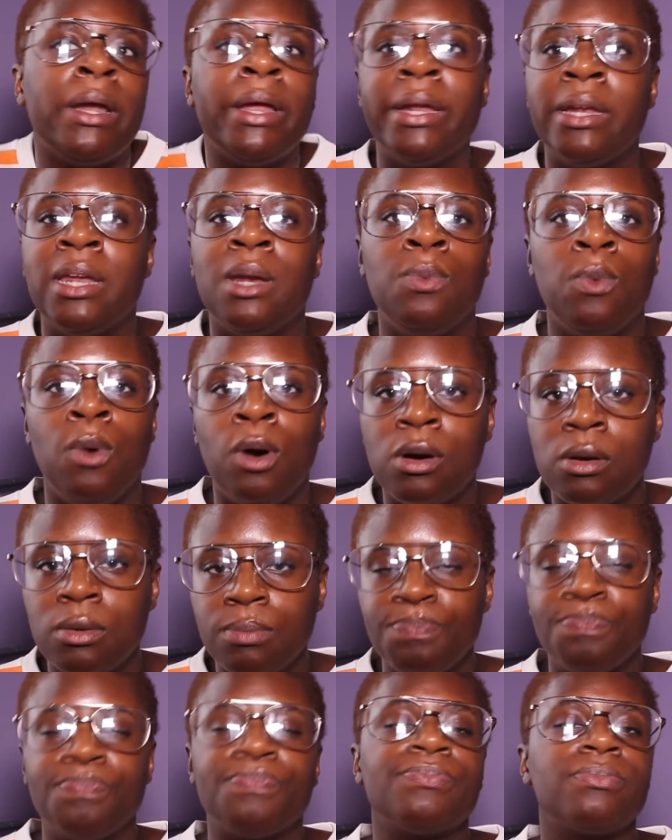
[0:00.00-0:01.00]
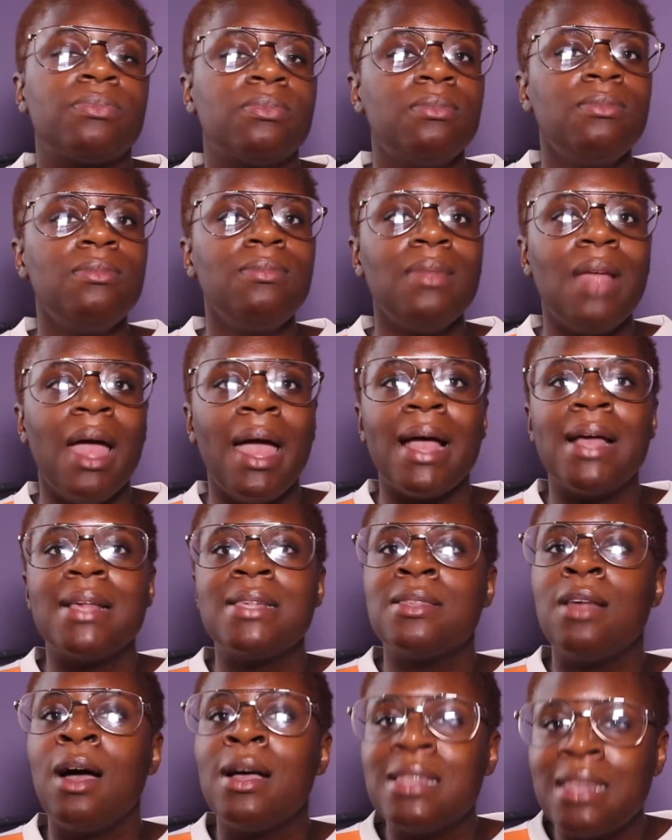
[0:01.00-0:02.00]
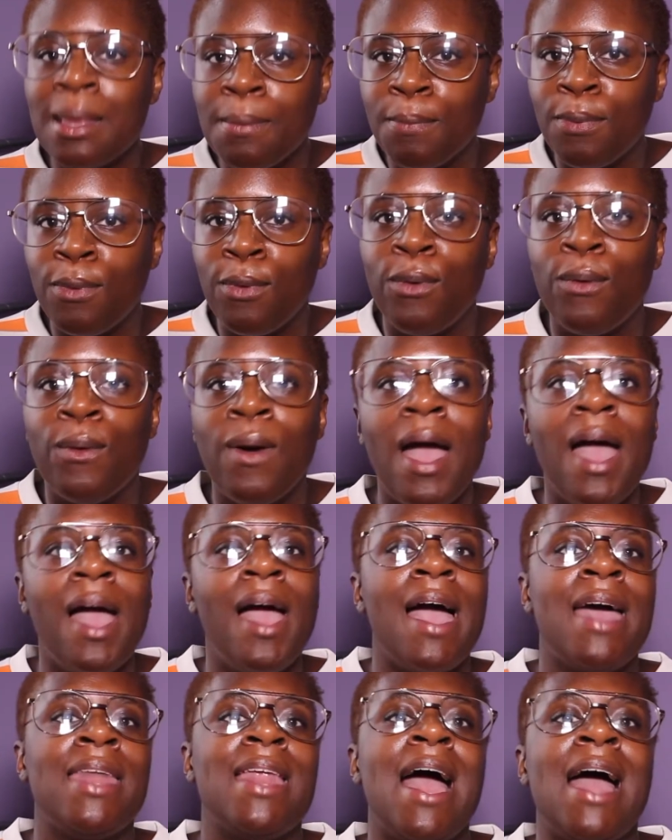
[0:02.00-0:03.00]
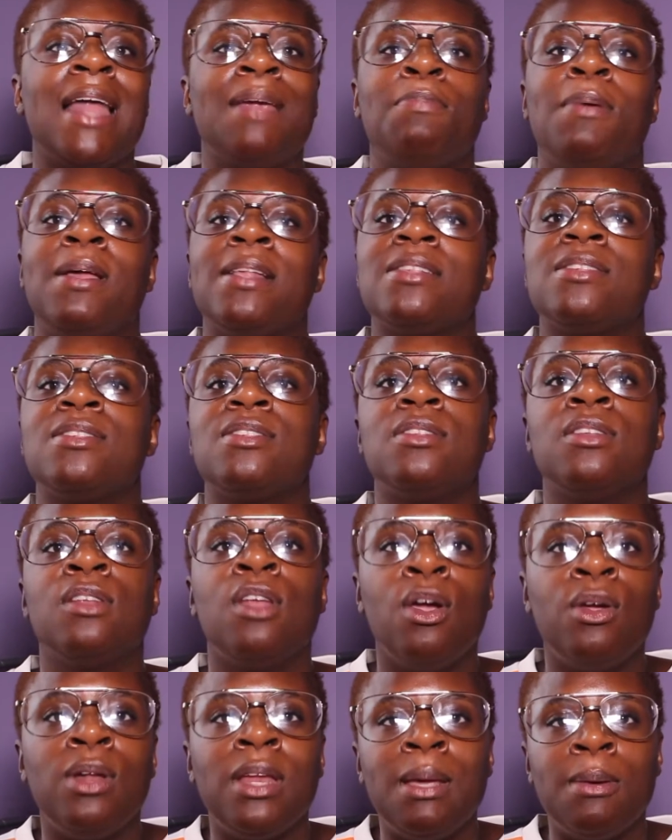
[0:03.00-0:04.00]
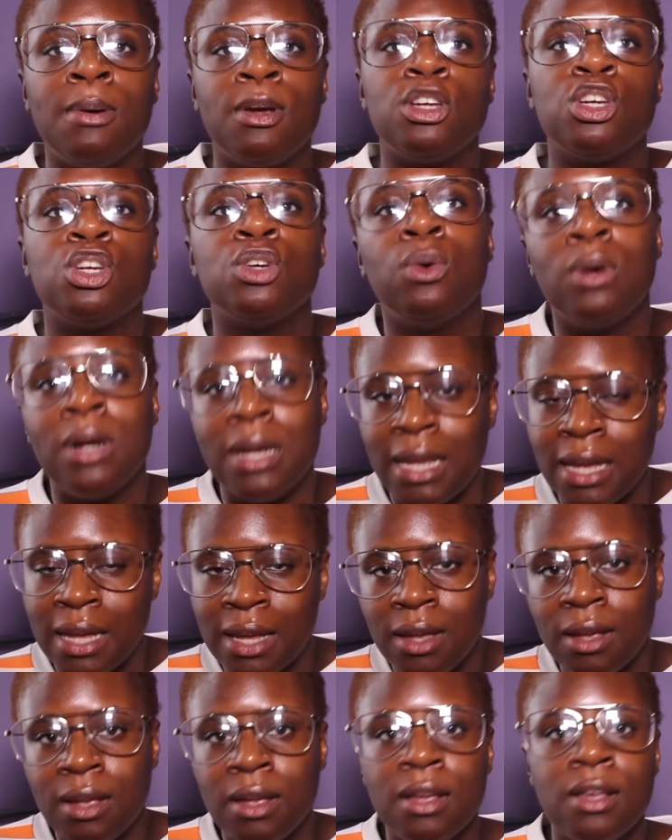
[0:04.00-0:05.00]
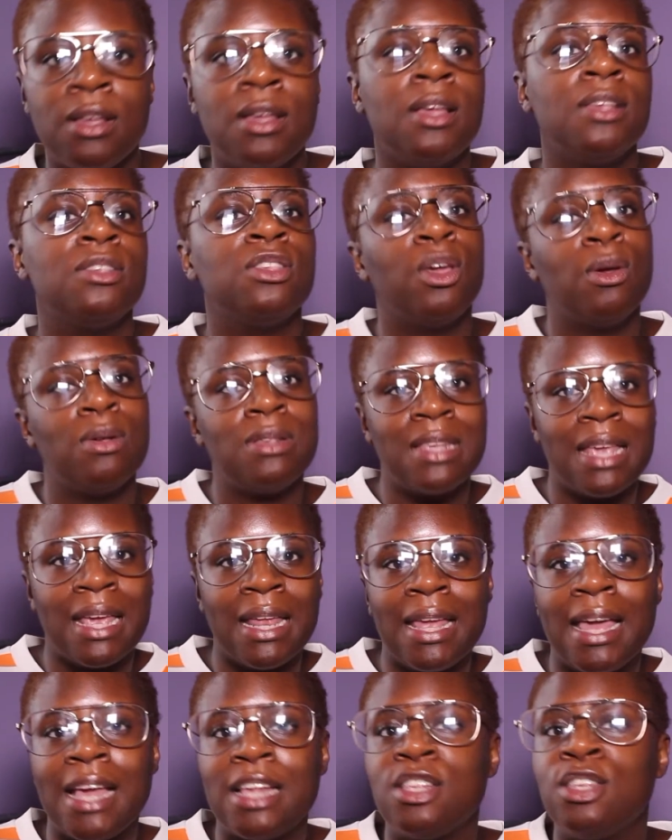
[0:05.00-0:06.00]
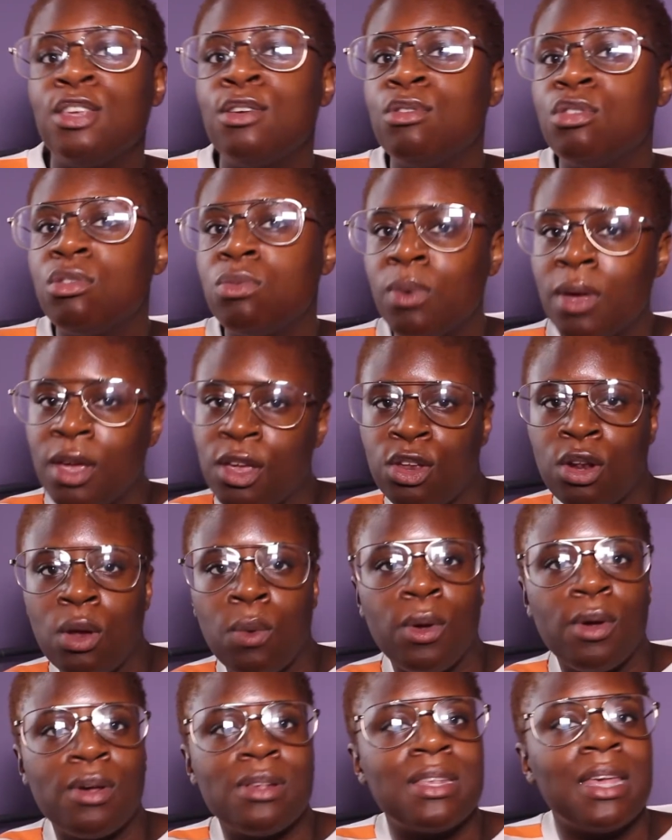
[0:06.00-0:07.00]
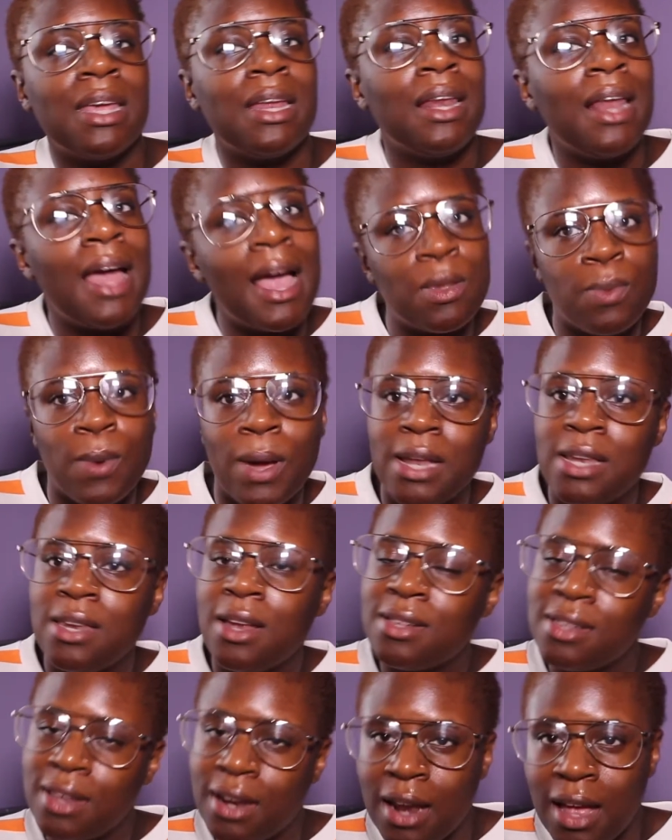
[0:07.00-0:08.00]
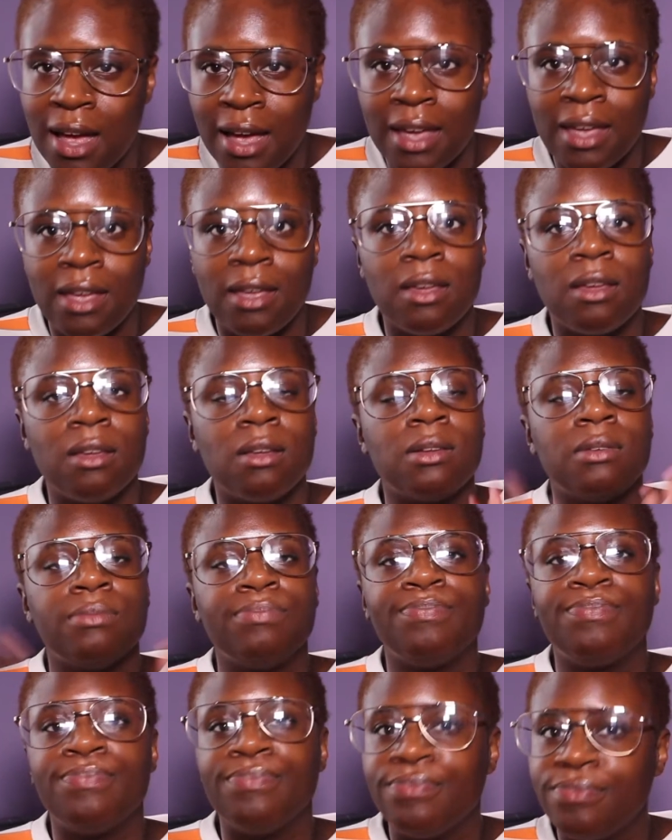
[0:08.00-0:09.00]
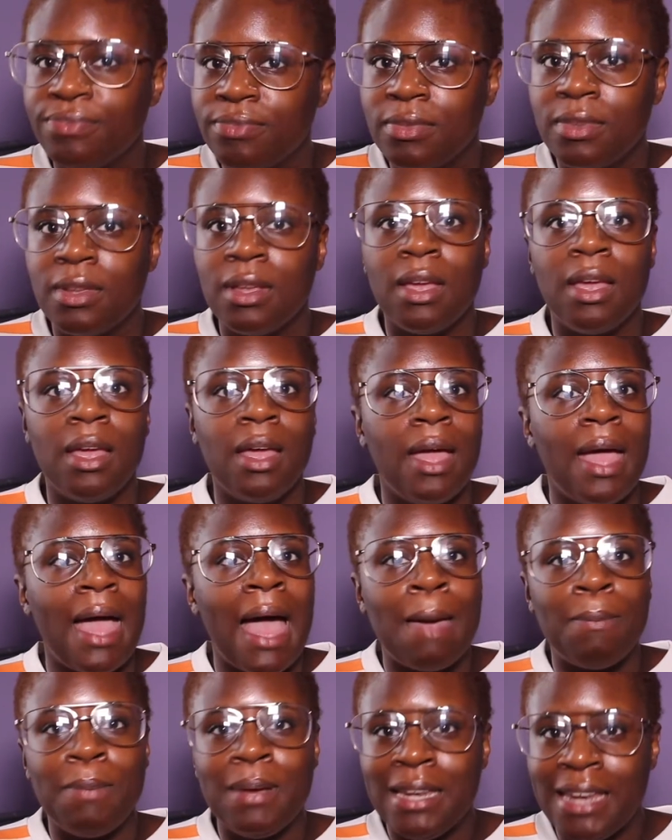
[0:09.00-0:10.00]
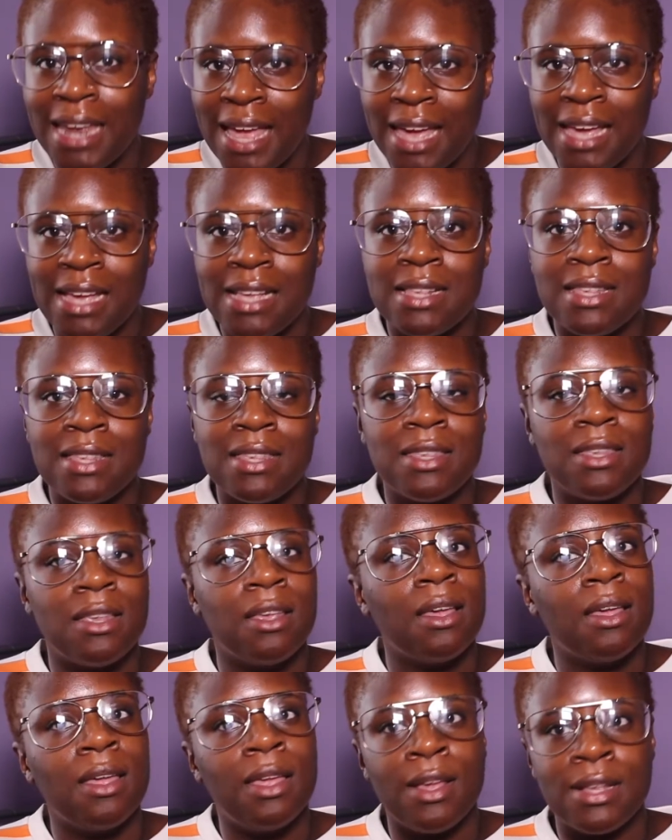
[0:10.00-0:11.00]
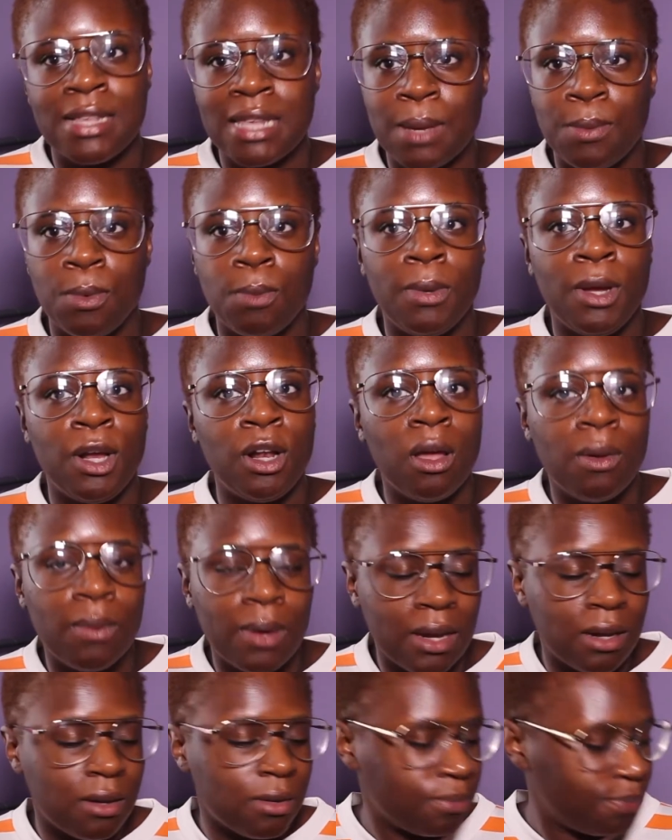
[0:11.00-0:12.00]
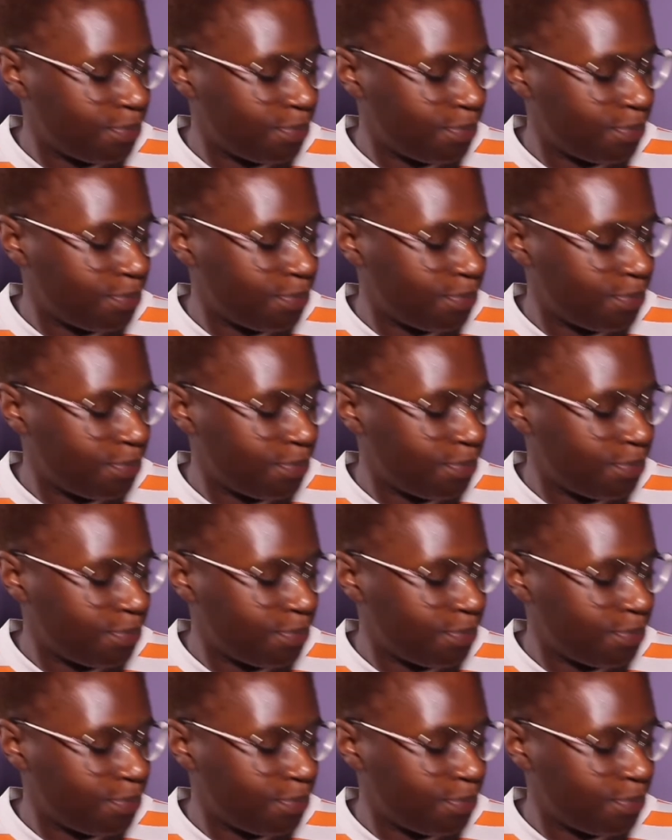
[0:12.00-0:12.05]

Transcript: did what. Start simple and add bits slowly but surely, so your skin gets used to it. You know what your skin likes, what it doesn't like. Happy days, your skin will be glowing.